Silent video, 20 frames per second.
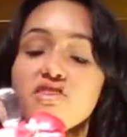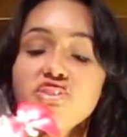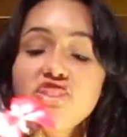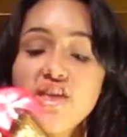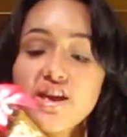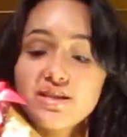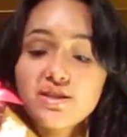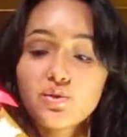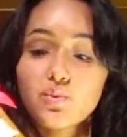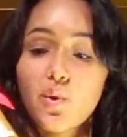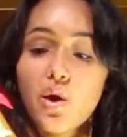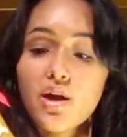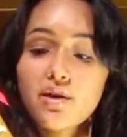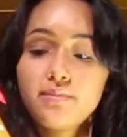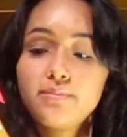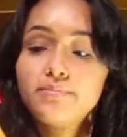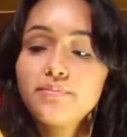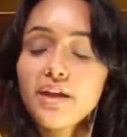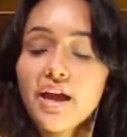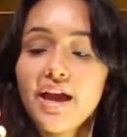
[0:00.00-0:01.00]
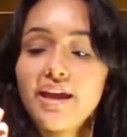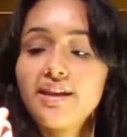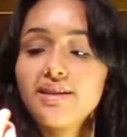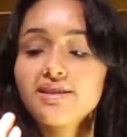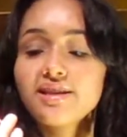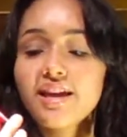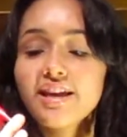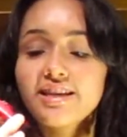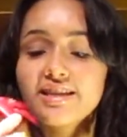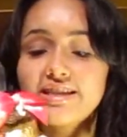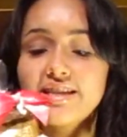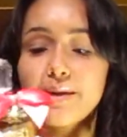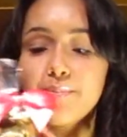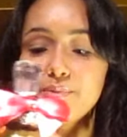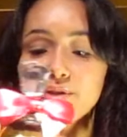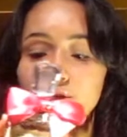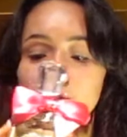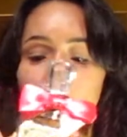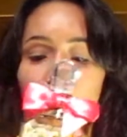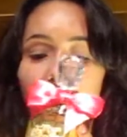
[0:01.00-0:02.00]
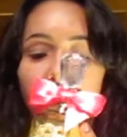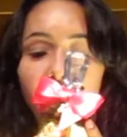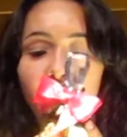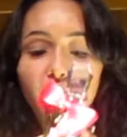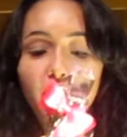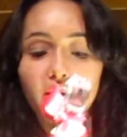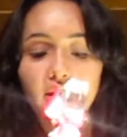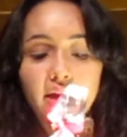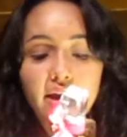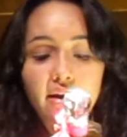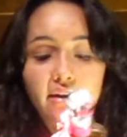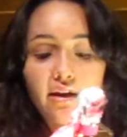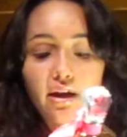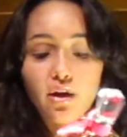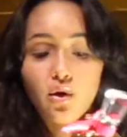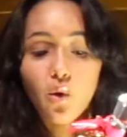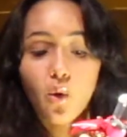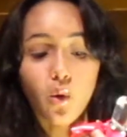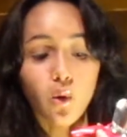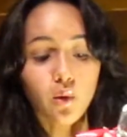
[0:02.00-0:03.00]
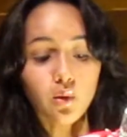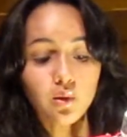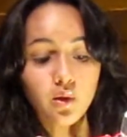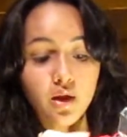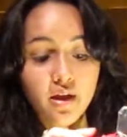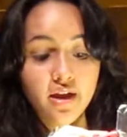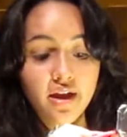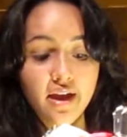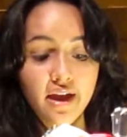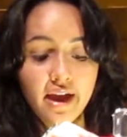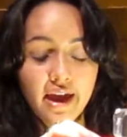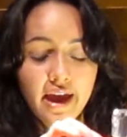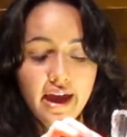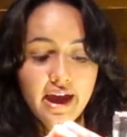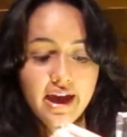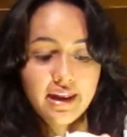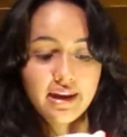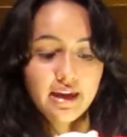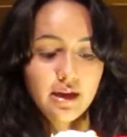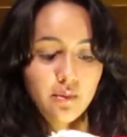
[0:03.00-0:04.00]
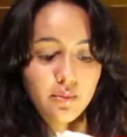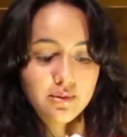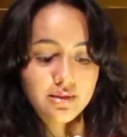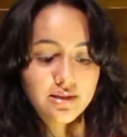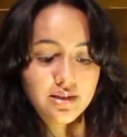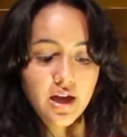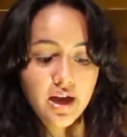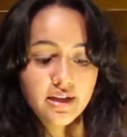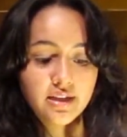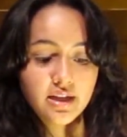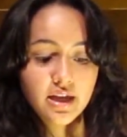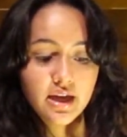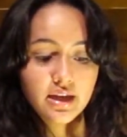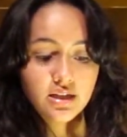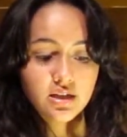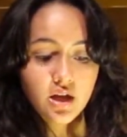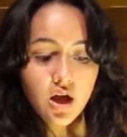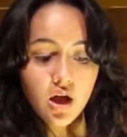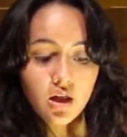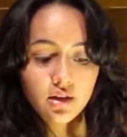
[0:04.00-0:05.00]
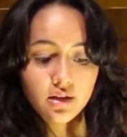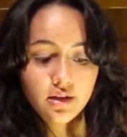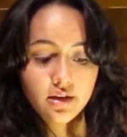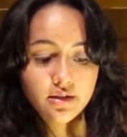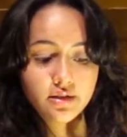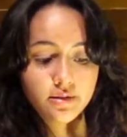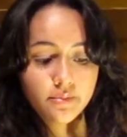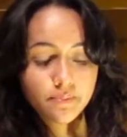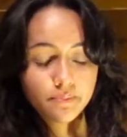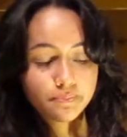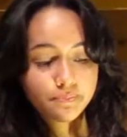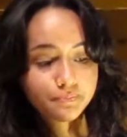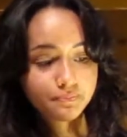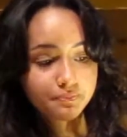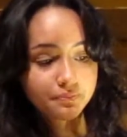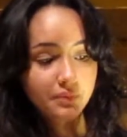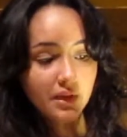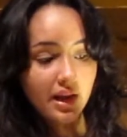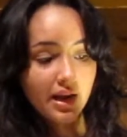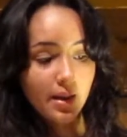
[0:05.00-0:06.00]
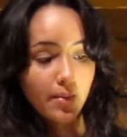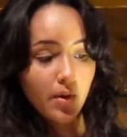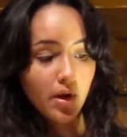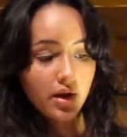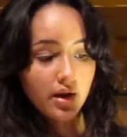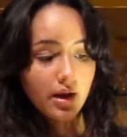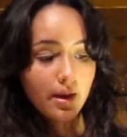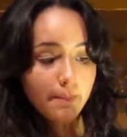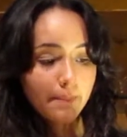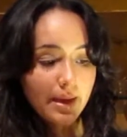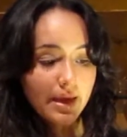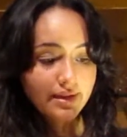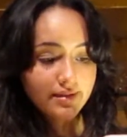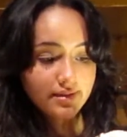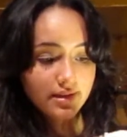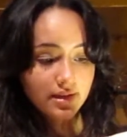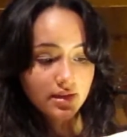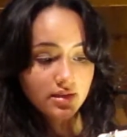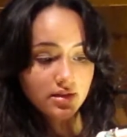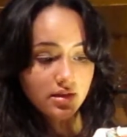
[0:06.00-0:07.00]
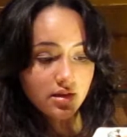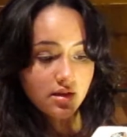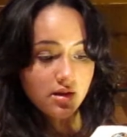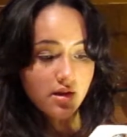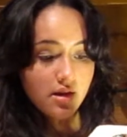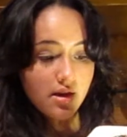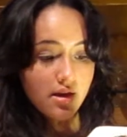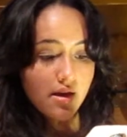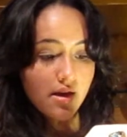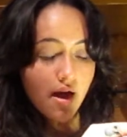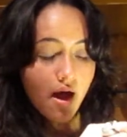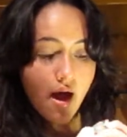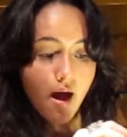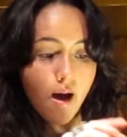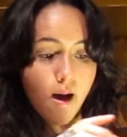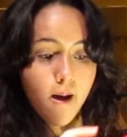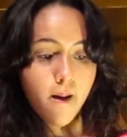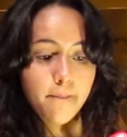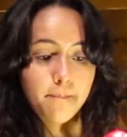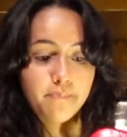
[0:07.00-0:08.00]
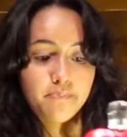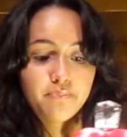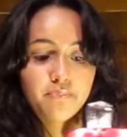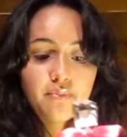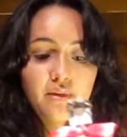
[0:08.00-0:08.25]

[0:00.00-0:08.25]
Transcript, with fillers: this one. And it's like dipped in 24 karat gold. And it was $98. And I bought it at Macy's. Um,